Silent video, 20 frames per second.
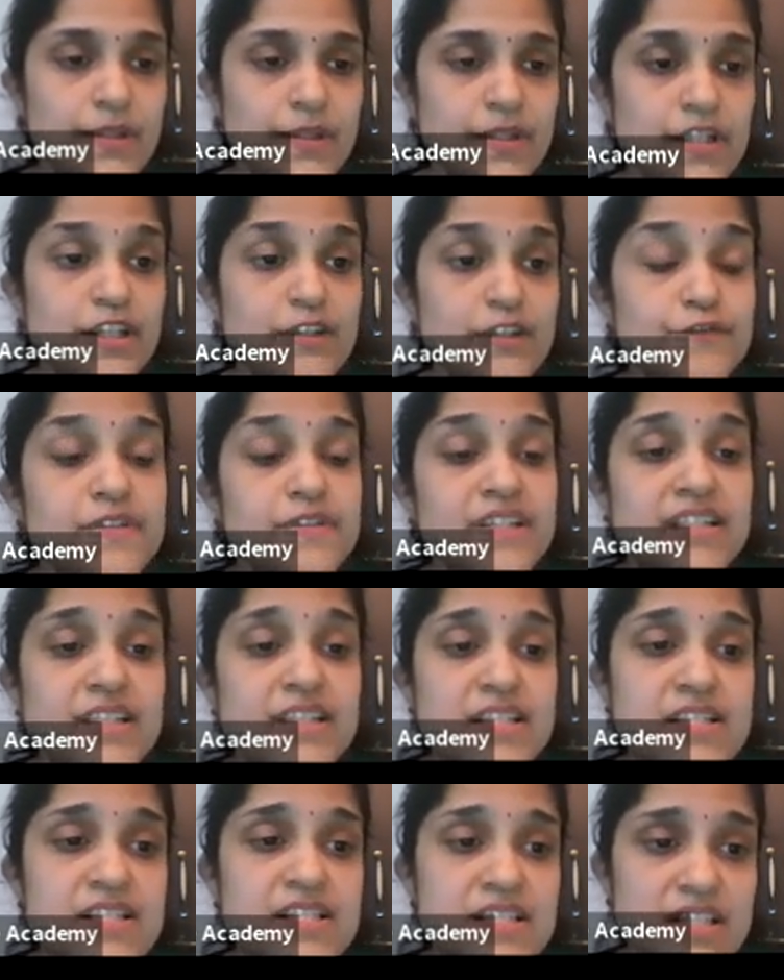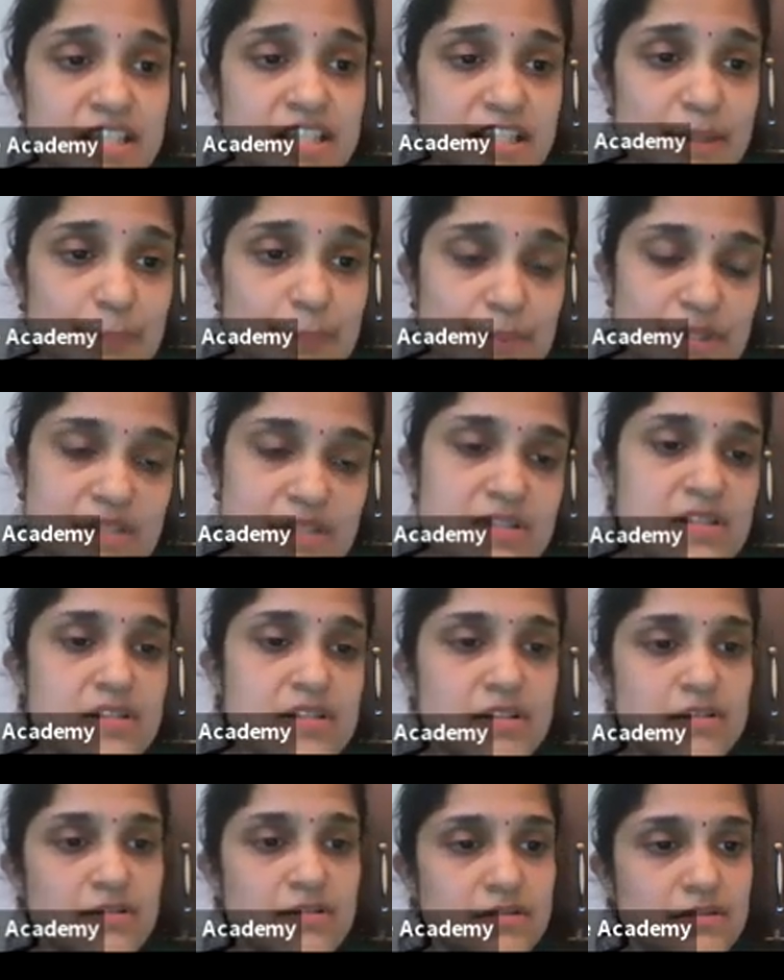If there is any
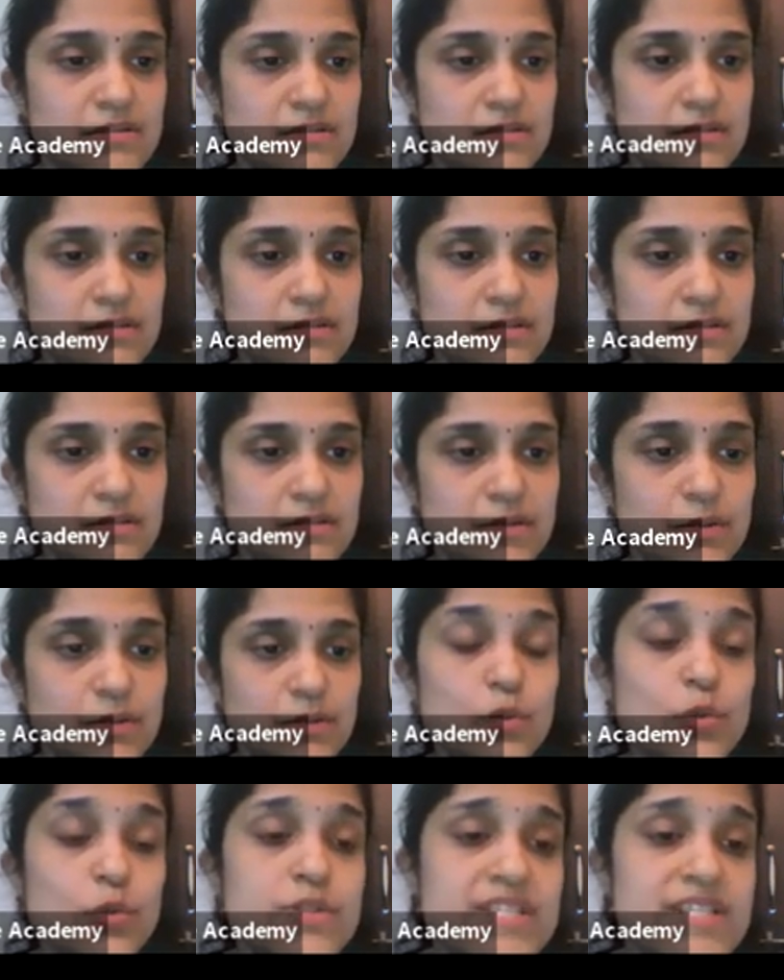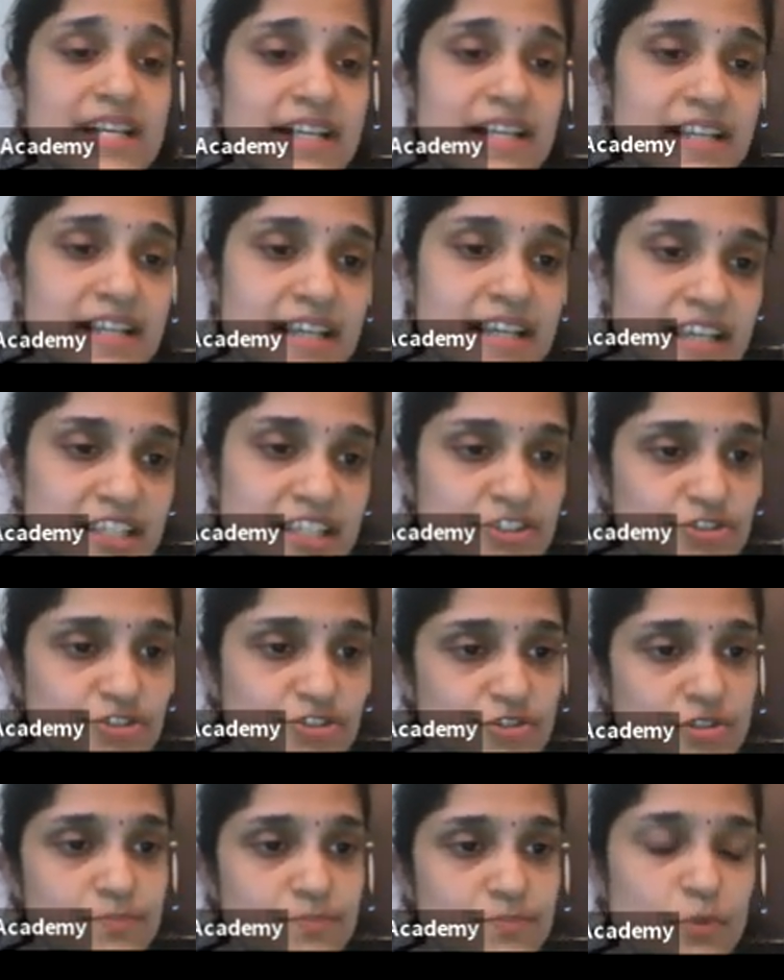person who is engaged
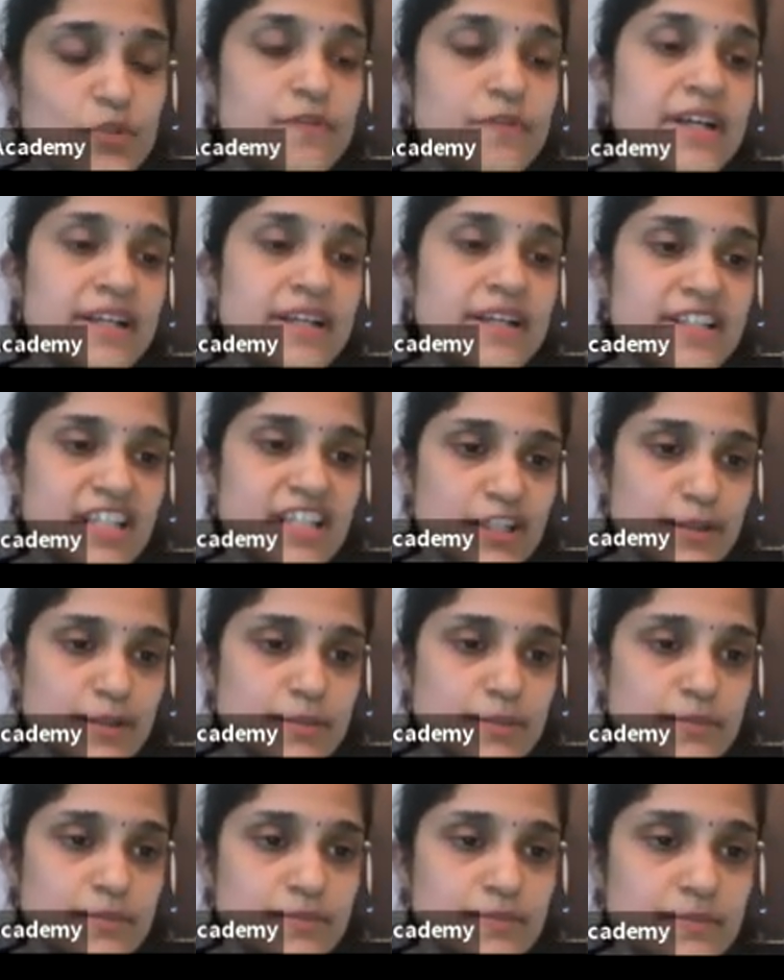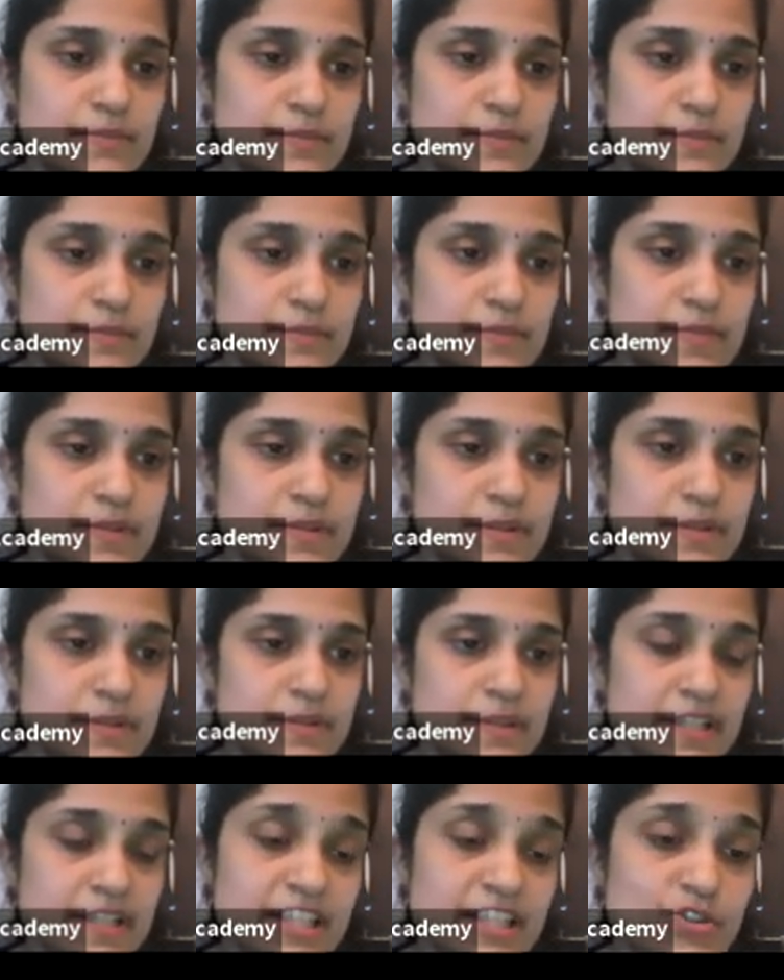in providing
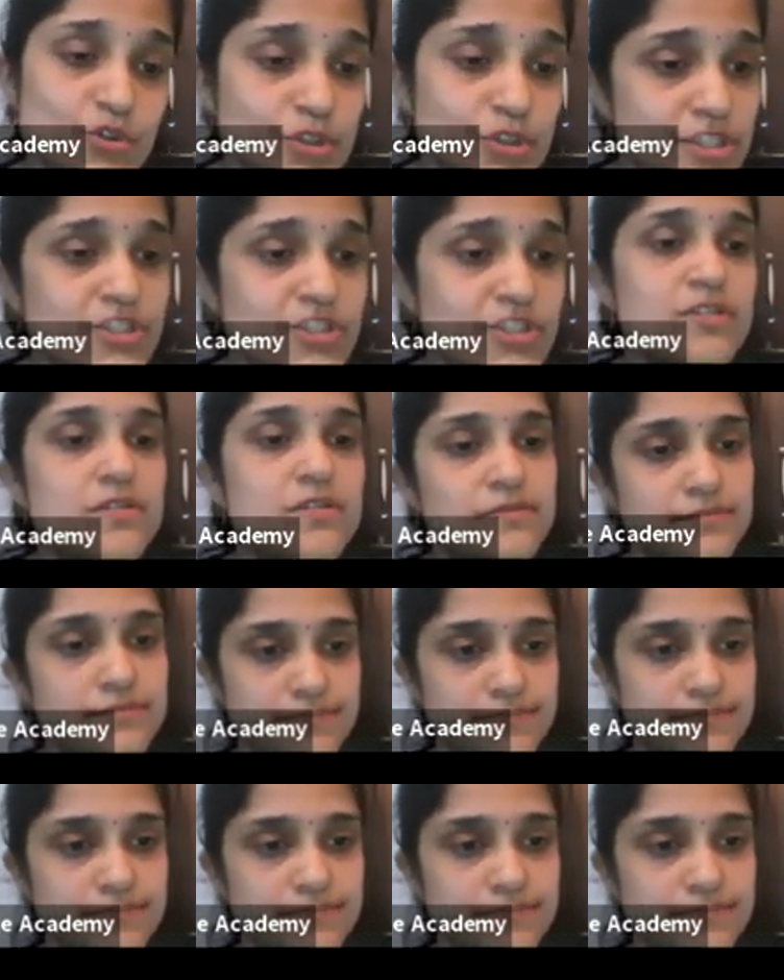education,